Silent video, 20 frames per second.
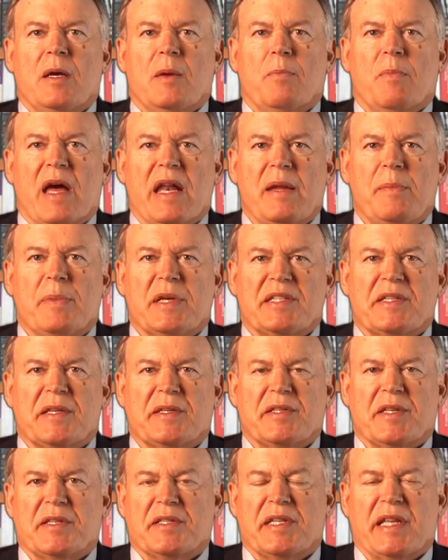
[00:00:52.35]
Many
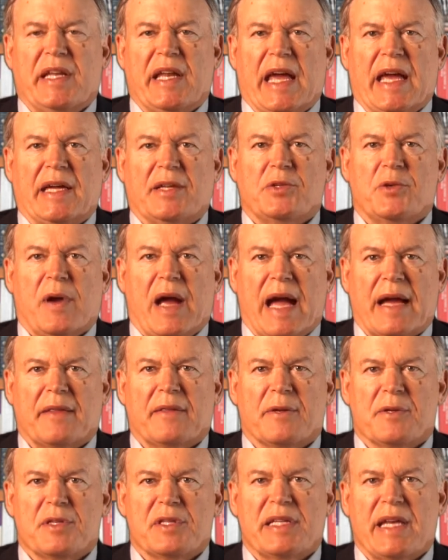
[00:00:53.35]
businesses today
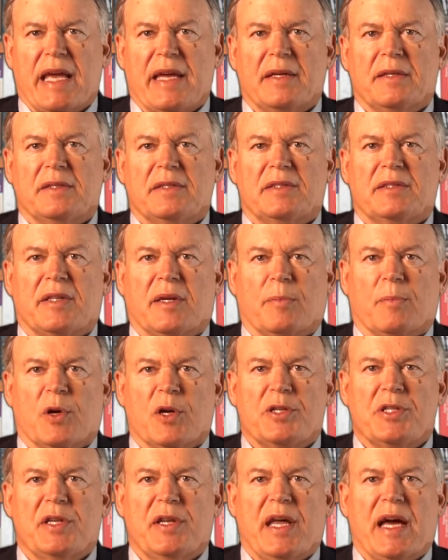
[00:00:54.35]
track their sales, their
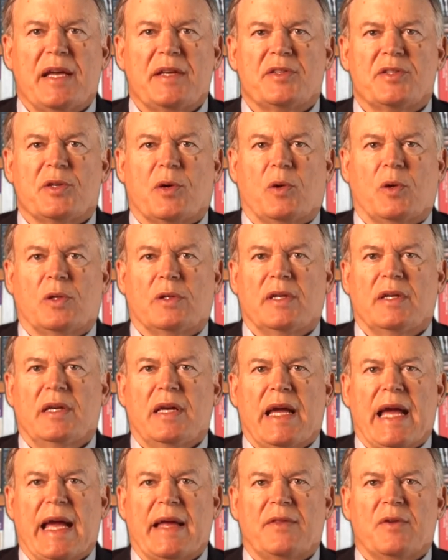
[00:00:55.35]
merchandise sold,
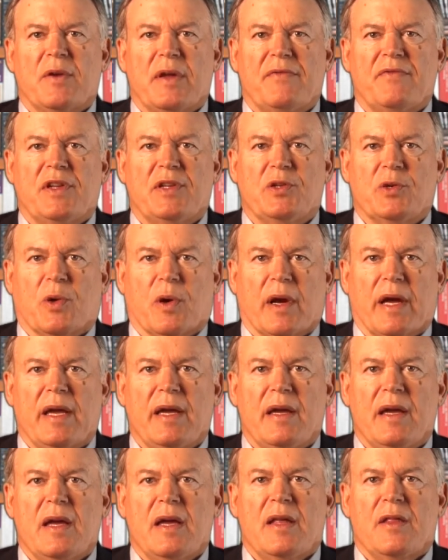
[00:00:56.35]
and their
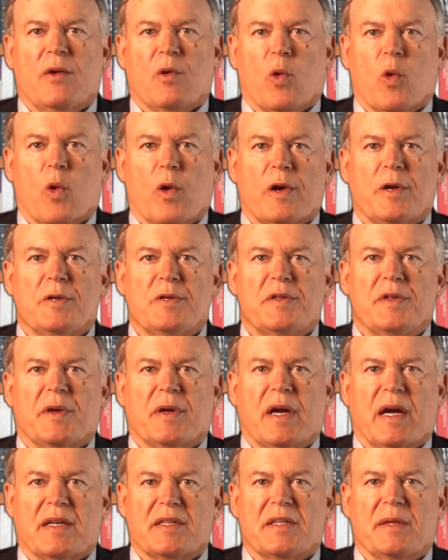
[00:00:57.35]
inventory, their orders,
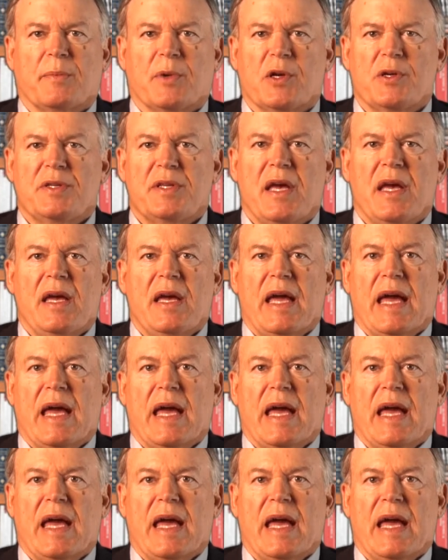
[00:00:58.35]
their customers,